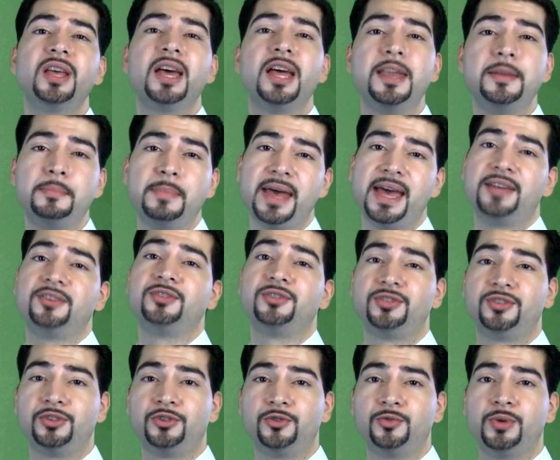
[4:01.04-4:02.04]
An imagined
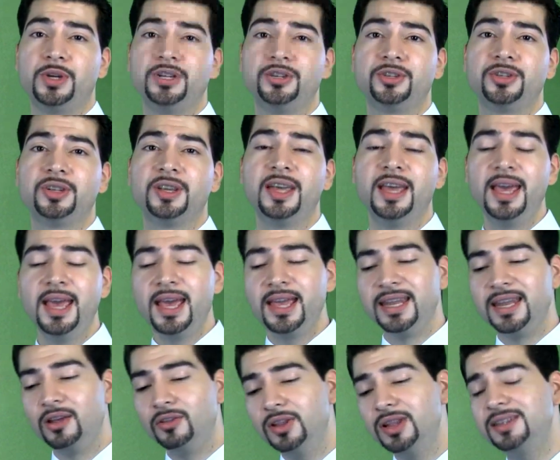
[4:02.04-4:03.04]
situation.
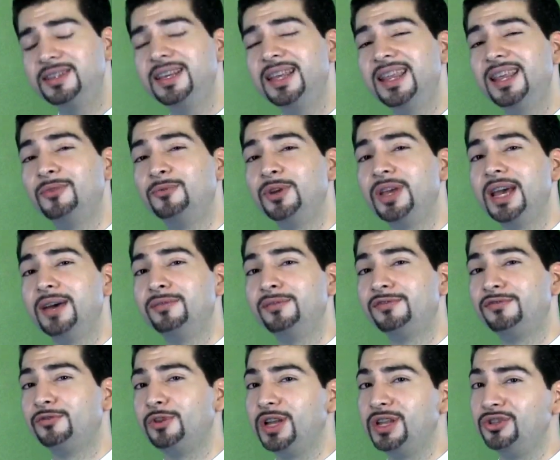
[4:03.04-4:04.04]
Now let's say that we have a
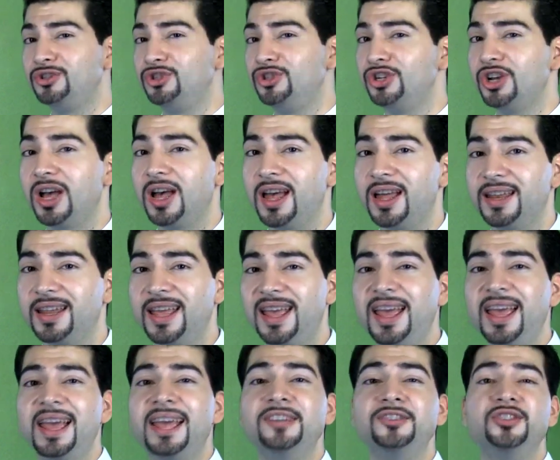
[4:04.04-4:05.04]
friend, John,
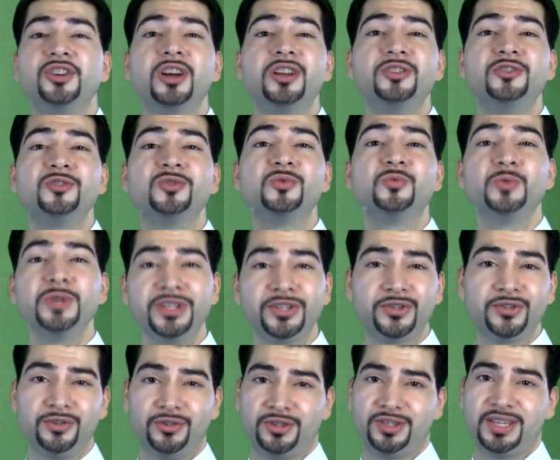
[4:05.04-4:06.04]
and John is a
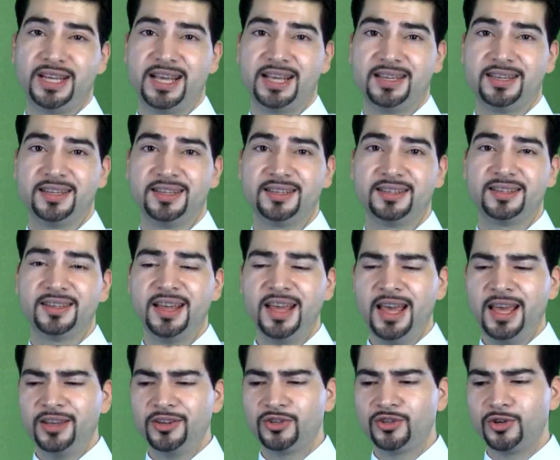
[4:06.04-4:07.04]
research scientist.
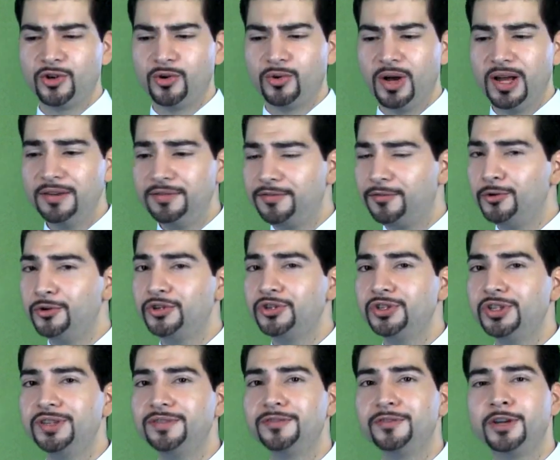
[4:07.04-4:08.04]
So
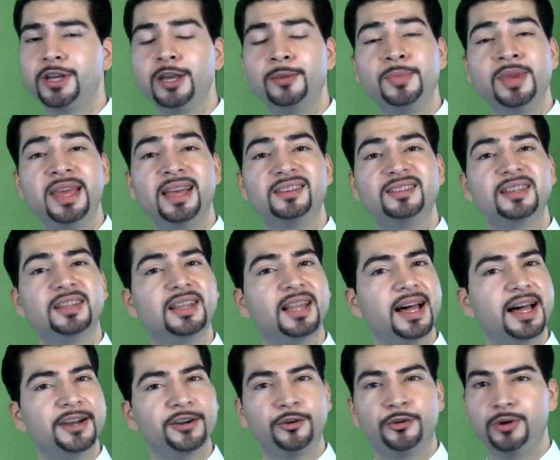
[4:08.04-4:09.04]
unfortunately for him, he has a lot
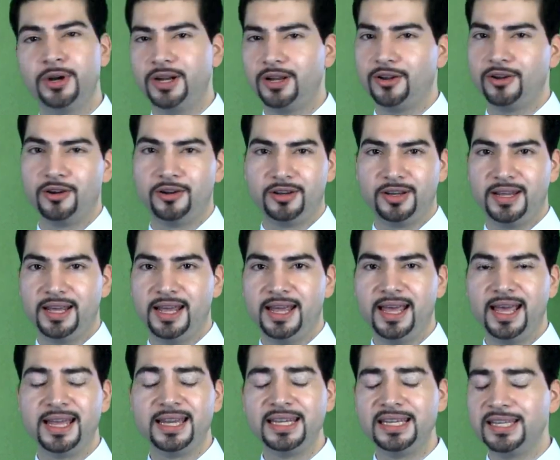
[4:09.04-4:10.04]
of credit card debt
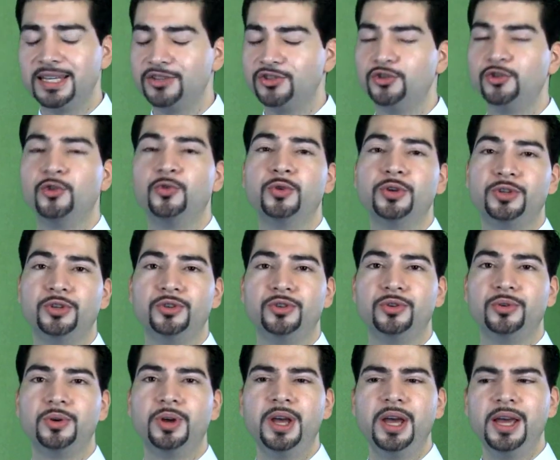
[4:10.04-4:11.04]
and he doesn't know what to do.
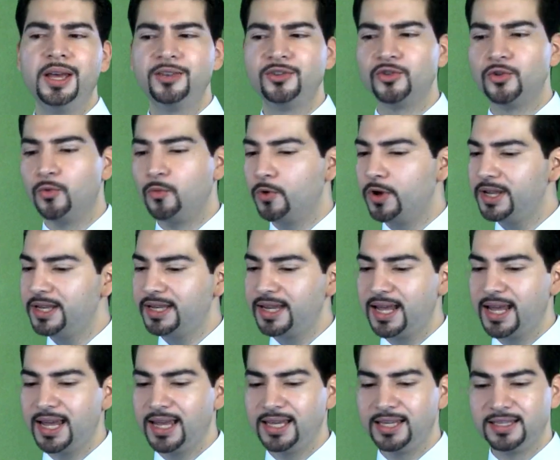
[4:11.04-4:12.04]
So one
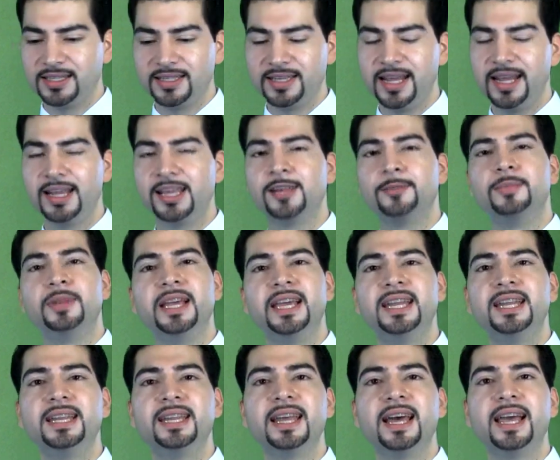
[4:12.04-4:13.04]
day he's staying up late
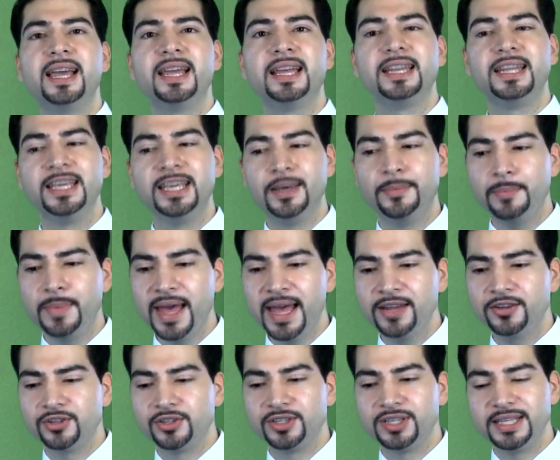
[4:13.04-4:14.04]
at night and he
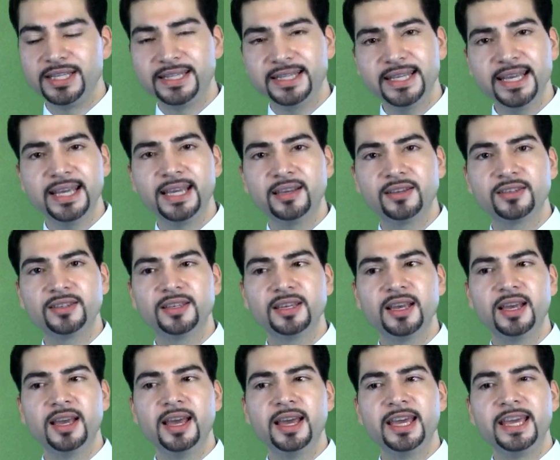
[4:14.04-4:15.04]
imagines, he thinks,
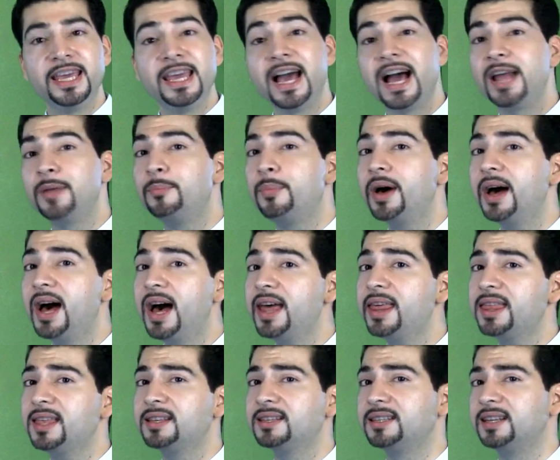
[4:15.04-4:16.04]
he
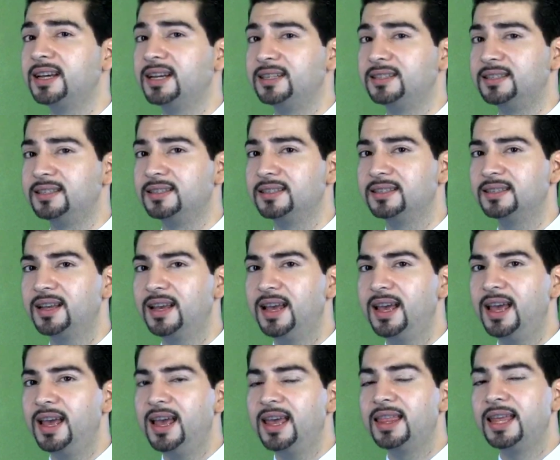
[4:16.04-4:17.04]
hypothesizes
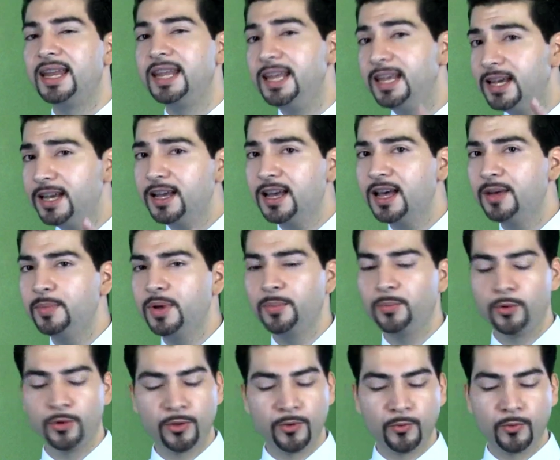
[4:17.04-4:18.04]
that he can come up
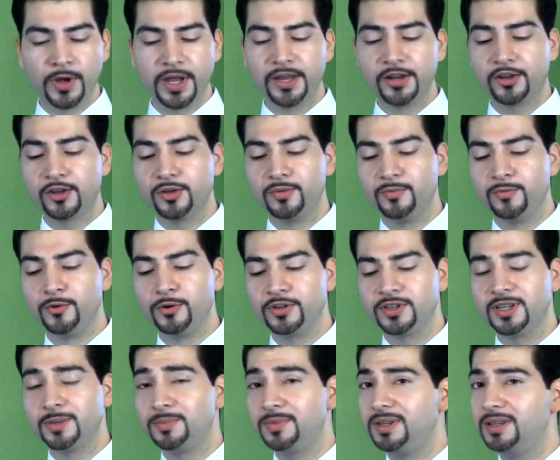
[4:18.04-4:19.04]
with a way to convert
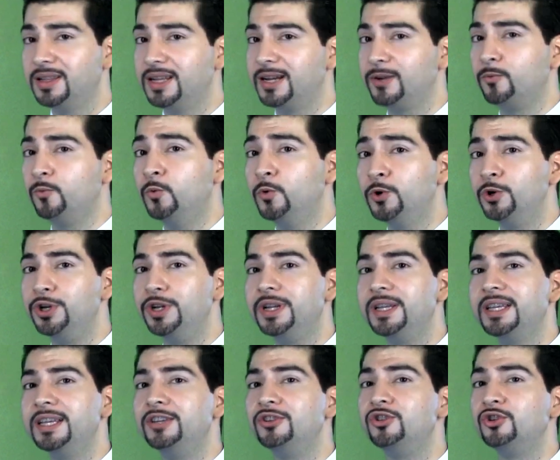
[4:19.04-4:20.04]
something like wood
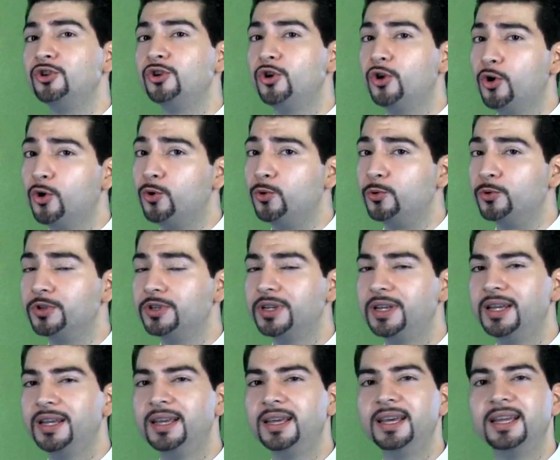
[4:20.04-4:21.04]
into gold
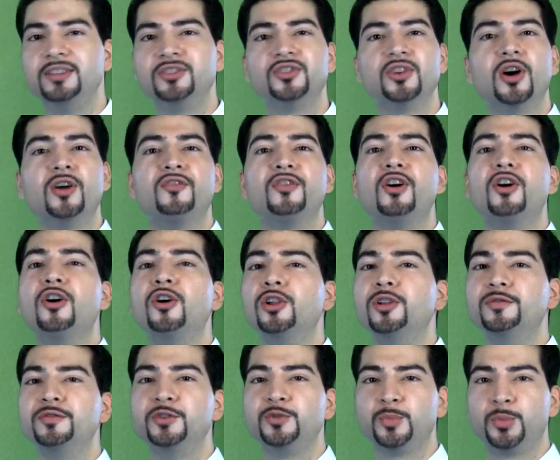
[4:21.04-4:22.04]
and solve all of
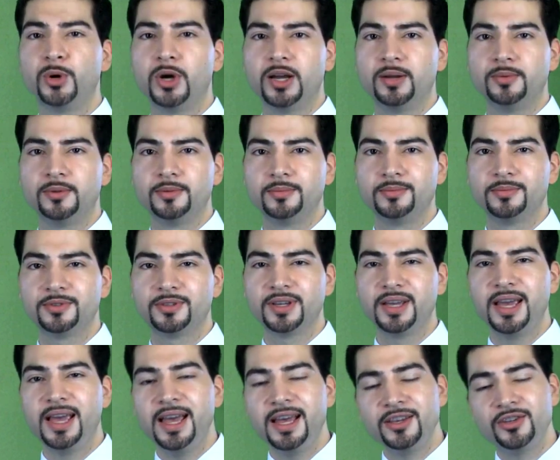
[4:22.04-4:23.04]
his problems.
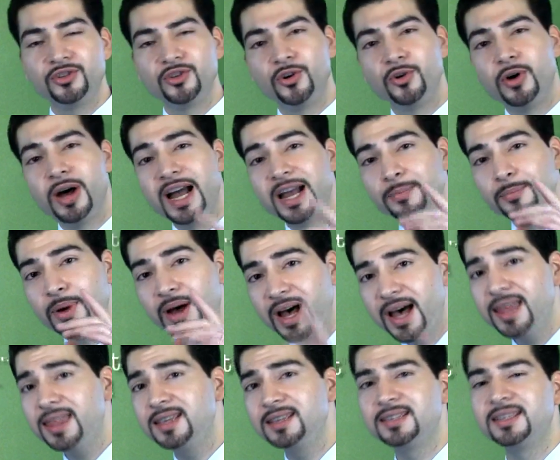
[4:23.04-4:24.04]
So
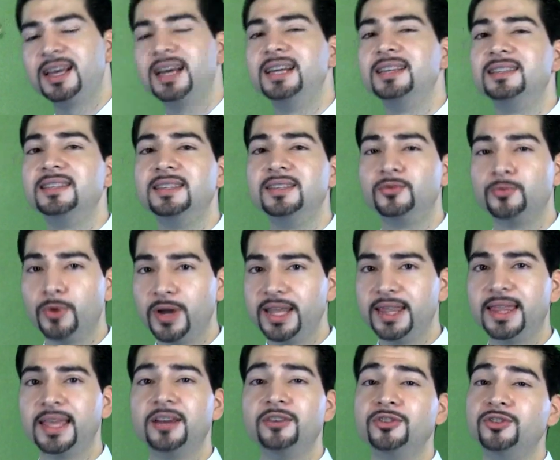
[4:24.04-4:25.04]
hypothesizes right
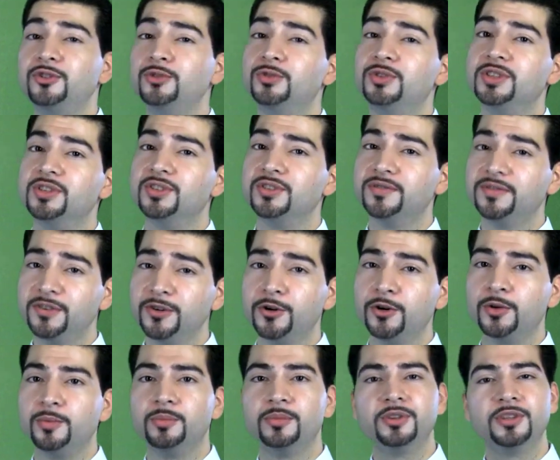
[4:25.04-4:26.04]
there is used as a
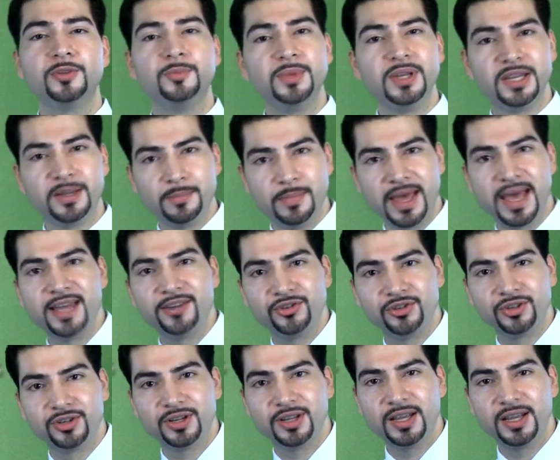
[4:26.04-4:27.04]
verb to mean imagine.